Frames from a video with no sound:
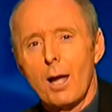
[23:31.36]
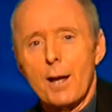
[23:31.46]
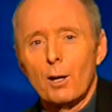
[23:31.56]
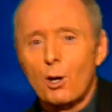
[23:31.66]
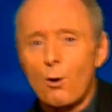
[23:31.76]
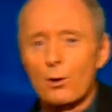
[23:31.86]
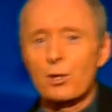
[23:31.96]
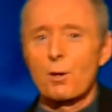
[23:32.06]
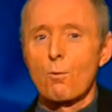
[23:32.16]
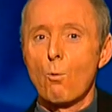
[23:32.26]
and of
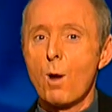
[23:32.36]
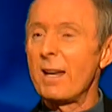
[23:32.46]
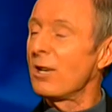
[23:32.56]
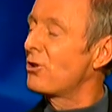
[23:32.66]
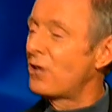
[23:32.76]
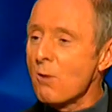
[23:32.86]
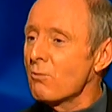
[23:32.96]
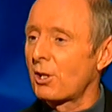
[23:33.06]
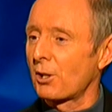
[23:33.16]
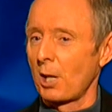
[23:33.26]
course, women
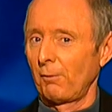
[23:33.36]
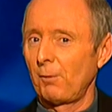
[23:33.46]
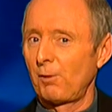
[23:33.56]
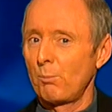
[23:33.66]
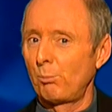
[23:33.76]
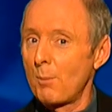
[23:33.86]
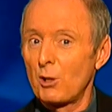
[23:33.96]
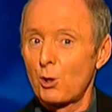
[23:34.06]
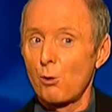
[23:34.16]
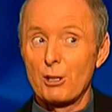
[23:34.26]
don't suffer from
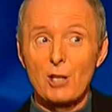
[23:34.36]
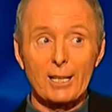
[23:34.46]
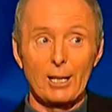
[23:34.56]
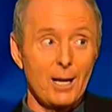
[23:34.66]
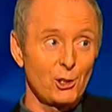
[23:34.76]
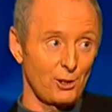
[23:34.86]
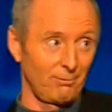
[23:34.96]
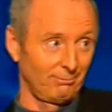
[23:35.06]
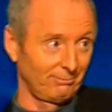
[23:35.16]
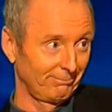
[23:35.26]
premature
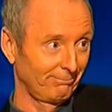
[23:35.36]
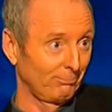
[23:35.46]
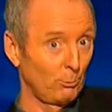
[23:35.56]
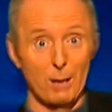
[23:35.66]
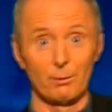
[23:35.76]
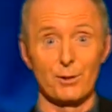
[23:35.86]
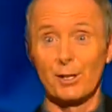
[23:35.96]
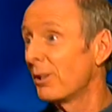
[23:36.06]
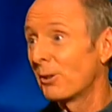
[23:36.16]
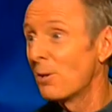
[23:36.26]
ejaculation. Well,
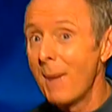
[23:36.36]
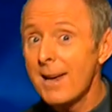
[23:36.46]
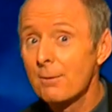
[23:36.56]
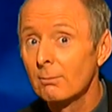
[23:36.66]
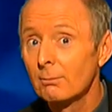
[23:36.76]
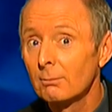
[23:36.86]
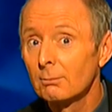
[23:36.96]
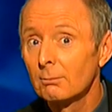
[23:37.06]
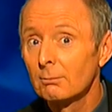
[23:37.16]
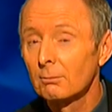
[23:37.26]
neither do men.
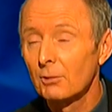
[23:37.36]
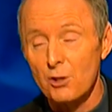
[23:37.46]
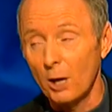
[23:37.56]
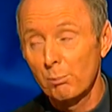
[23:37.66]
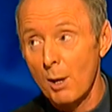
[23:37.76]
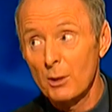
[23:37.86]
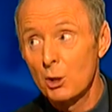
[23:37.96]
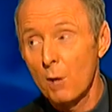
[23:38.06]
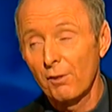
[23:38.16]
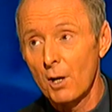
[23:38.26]
It's not
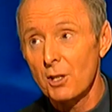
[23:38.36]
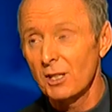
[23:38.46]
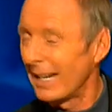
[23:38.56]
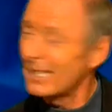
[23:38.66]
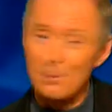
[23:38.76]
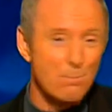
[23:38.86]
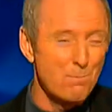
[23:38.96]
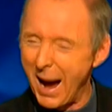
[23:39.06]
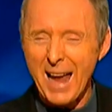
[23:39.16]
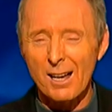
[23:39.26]
premature for us, it's
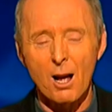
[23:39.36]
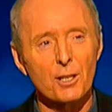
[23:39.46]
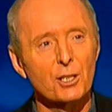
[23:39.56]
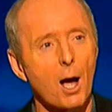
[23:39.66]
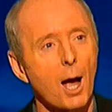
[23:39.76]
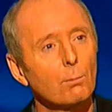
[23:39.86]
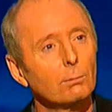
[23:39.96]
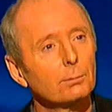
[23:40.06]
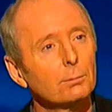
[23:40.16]
bang on time.